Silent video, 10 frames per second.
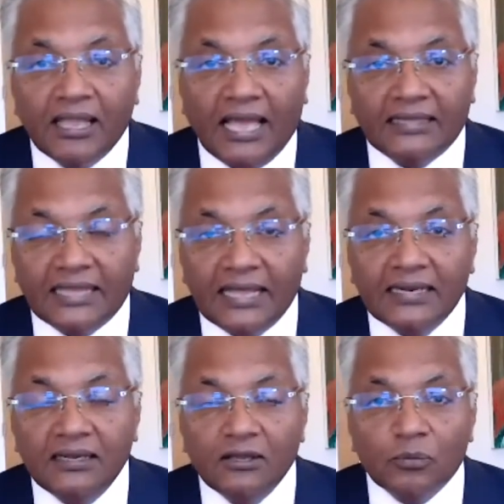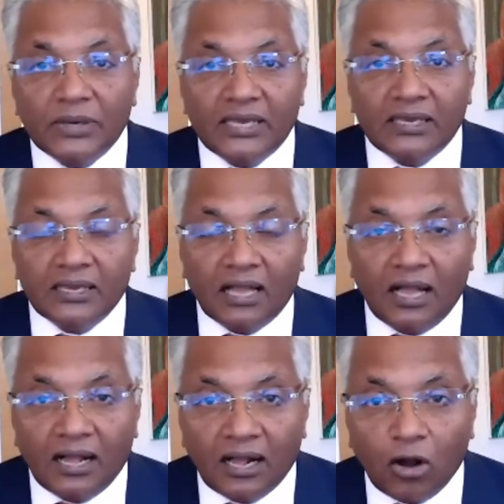And then we
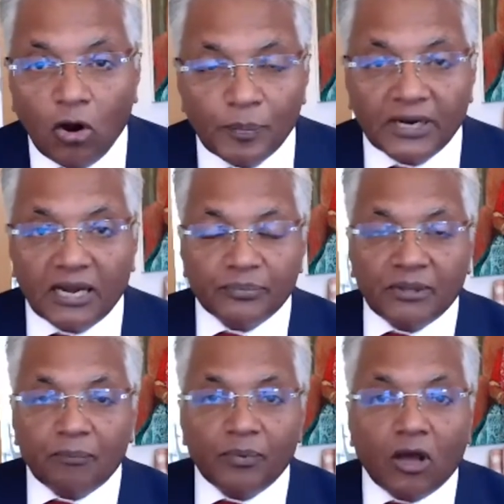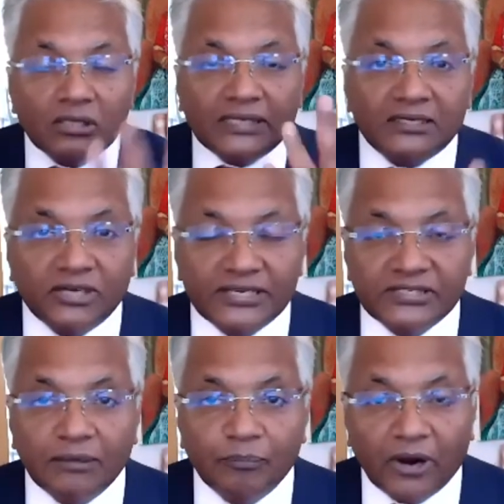uh, open up the contact
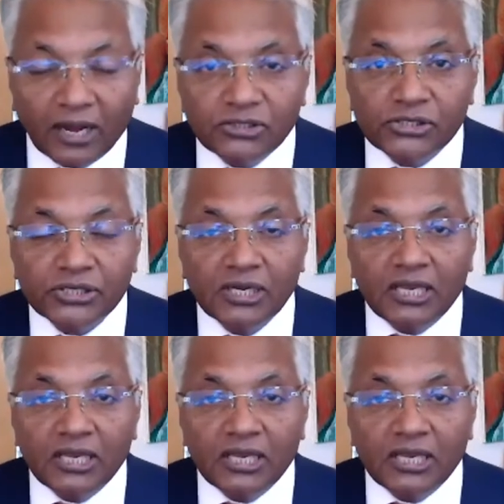tracing branch